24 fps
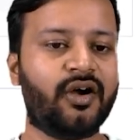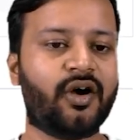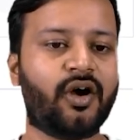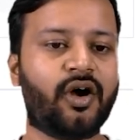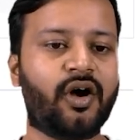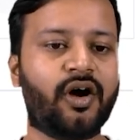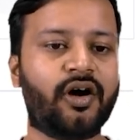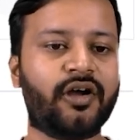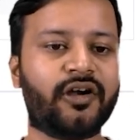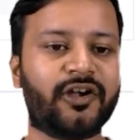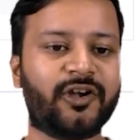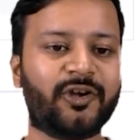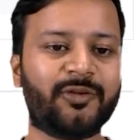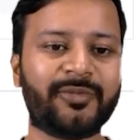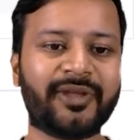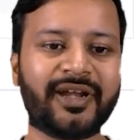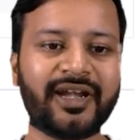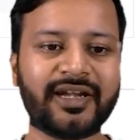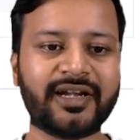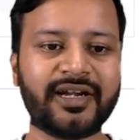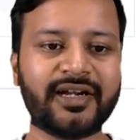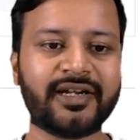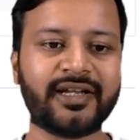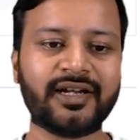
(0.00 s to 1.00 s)
or
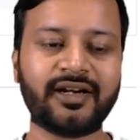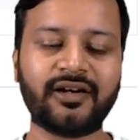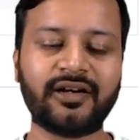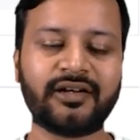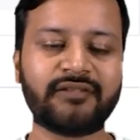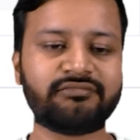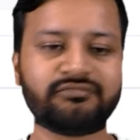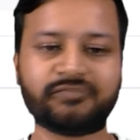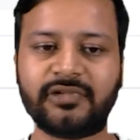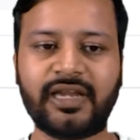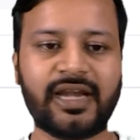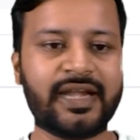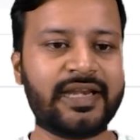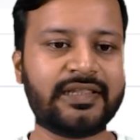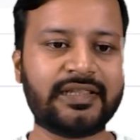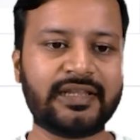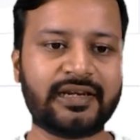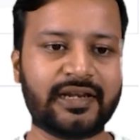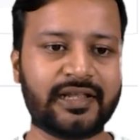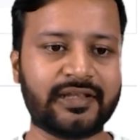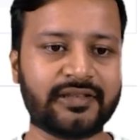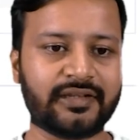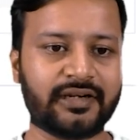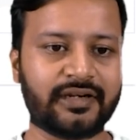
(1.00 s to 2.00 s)
numeric data,
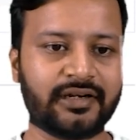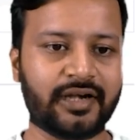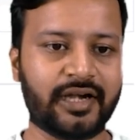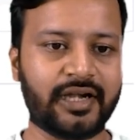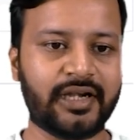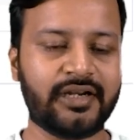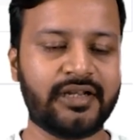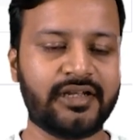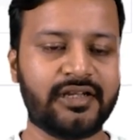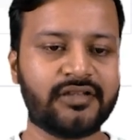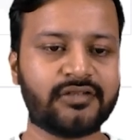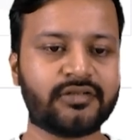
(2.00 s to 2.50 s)
anything like that, right?